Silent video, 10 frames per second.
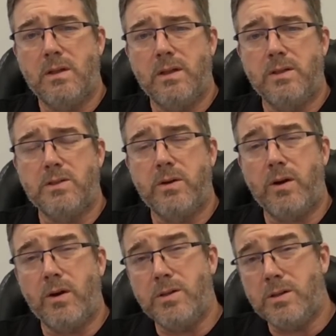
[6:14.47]
Is there
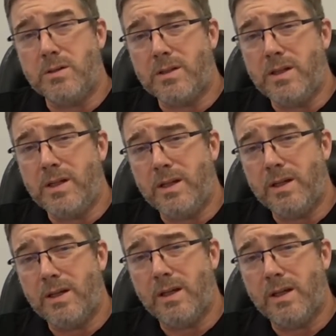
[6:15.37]
urgency?
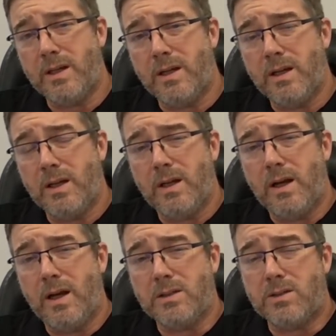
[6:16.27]

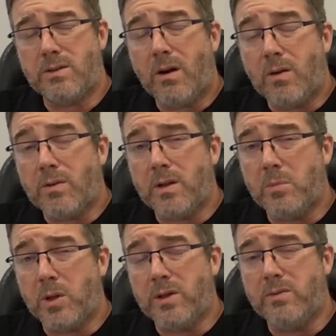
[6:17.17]
I strongly
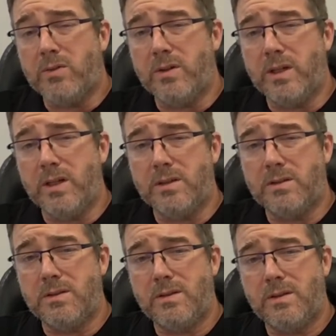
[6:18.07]
believe there
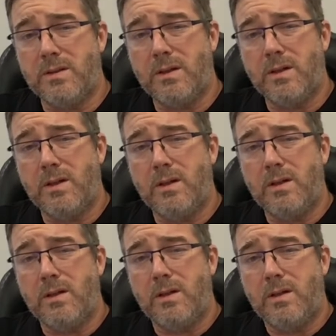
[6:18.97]
is.
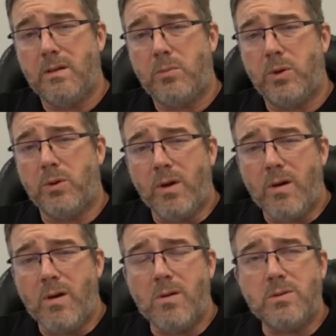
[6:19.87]

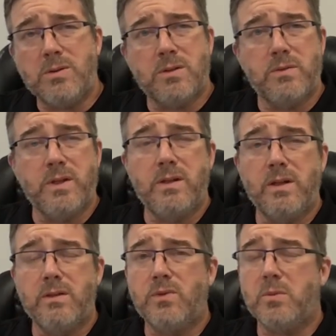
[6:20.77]
Prolonged severe
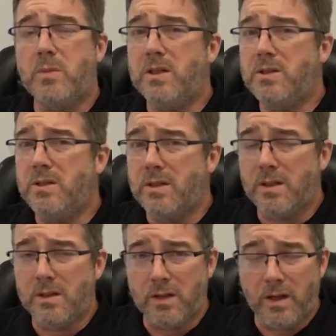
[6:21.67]
inflammation
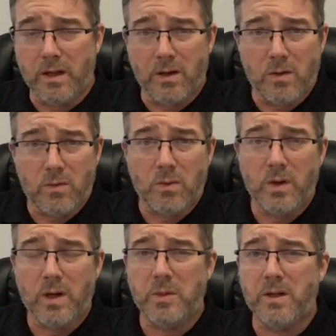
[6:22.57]
and
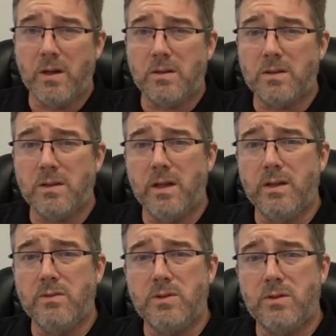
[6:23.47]
overwhelming
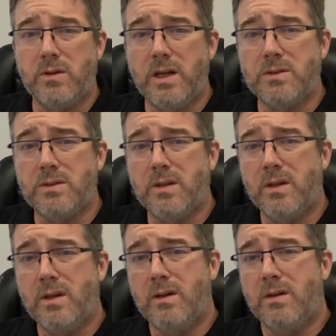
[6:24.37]
oxidative stress
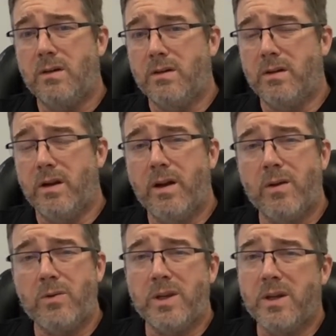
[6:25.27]
are not
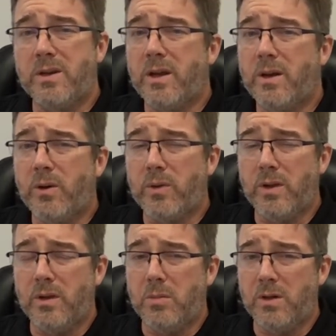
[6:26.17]
only
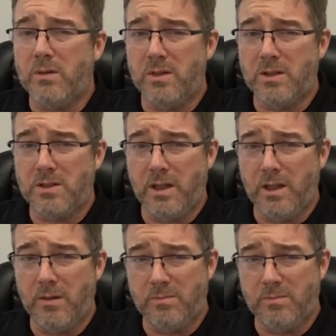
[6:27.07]
unhealthy but risky.